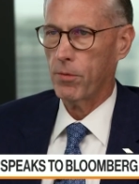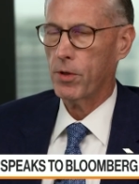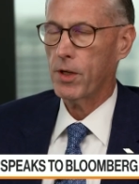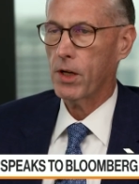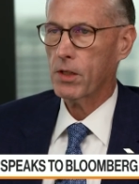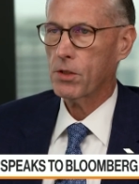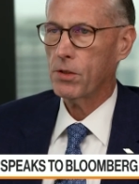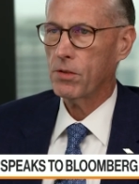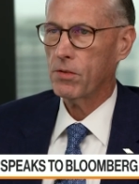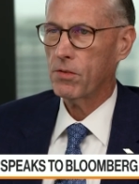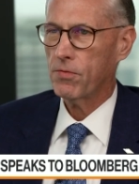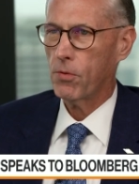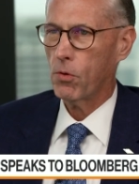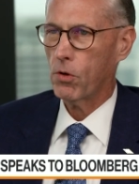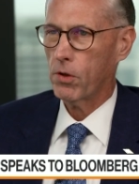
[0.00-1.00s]
reductions
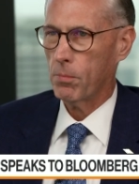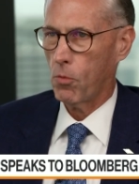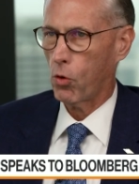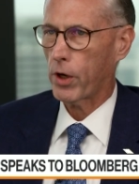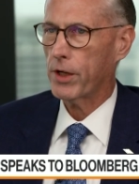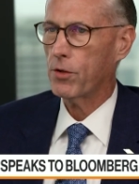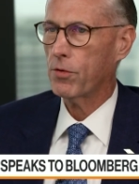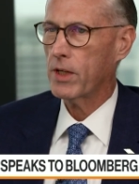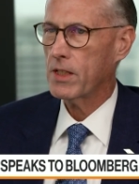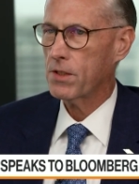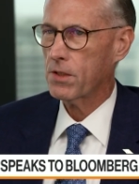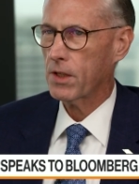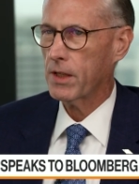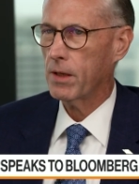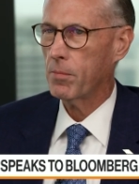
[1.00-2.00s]
for the mortgage
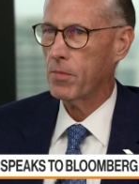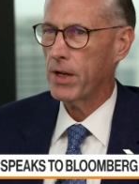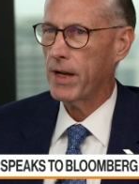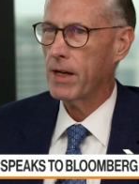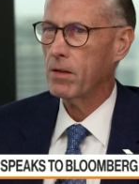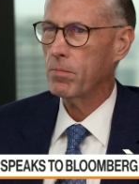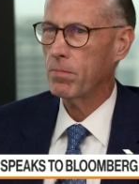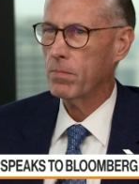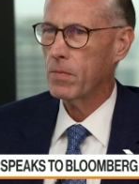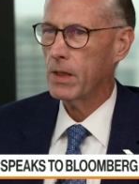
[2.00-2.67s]
rates to come down.